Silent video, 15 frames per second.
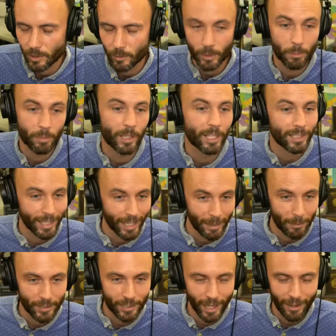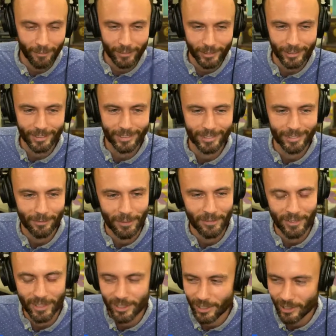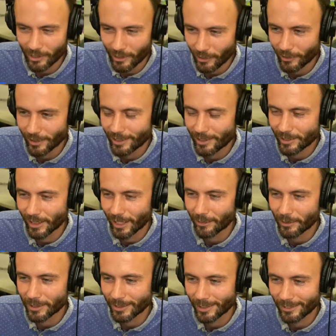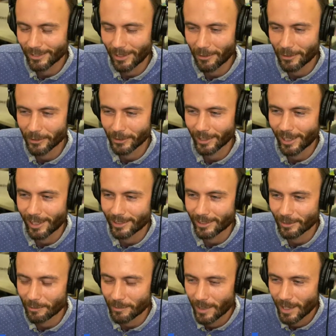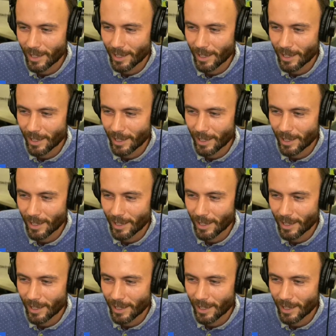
We played games after we finished our tutoring, so that was really awesome.